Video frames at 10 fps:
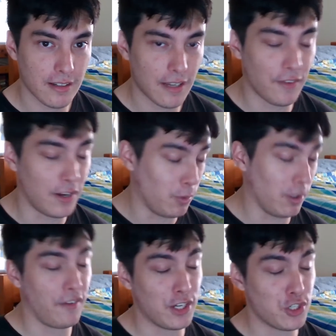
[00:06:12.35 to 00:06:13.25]
If
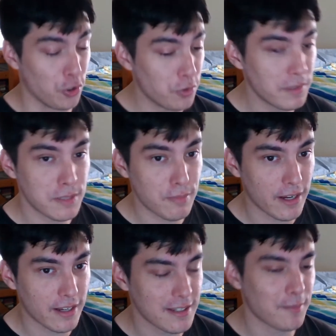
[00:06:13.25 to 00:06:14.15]
I don't
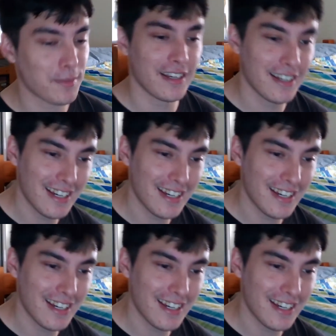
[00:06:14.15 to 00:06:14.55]
mispronounce something?